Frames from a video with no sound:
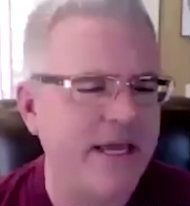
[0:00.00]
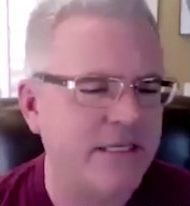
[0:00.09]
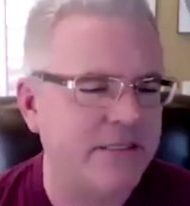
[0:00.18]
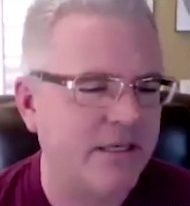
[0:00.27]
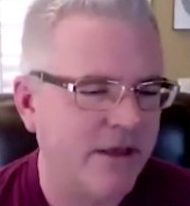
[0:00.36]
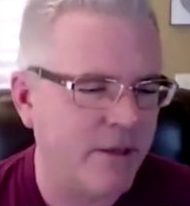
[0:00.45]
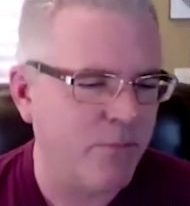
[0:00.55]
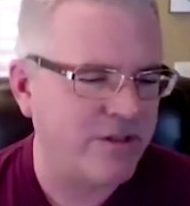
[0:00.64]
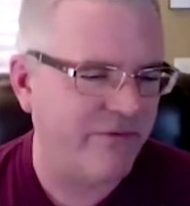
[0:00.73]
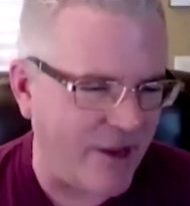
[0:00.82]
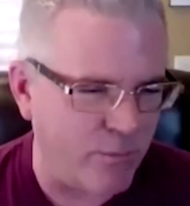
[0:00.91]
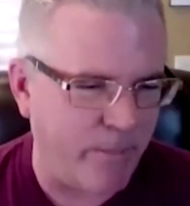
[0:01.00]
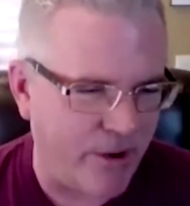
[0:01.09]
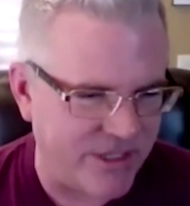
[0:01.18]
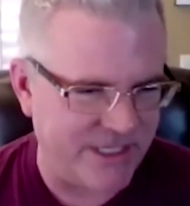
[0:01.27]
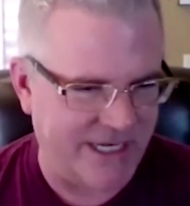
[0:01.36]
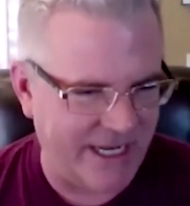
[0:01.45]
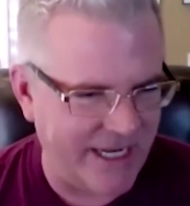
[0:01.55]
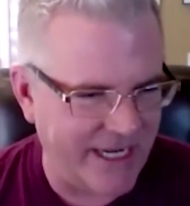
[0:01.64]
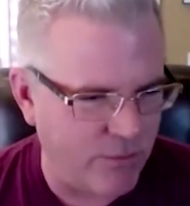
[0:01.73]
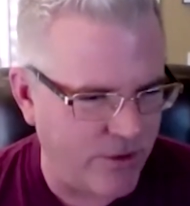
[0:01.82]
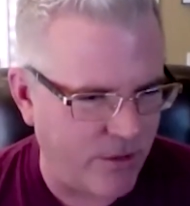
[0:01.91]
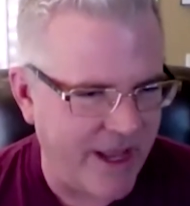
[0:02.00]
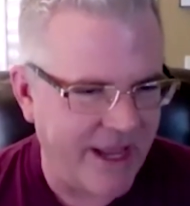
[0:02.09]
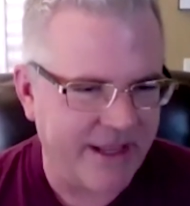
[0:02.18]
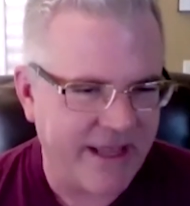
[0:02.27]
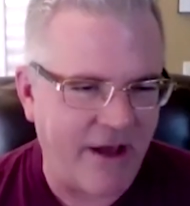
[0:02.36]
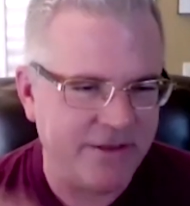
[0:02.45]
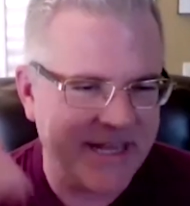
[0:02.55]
the most valuable person at any room. How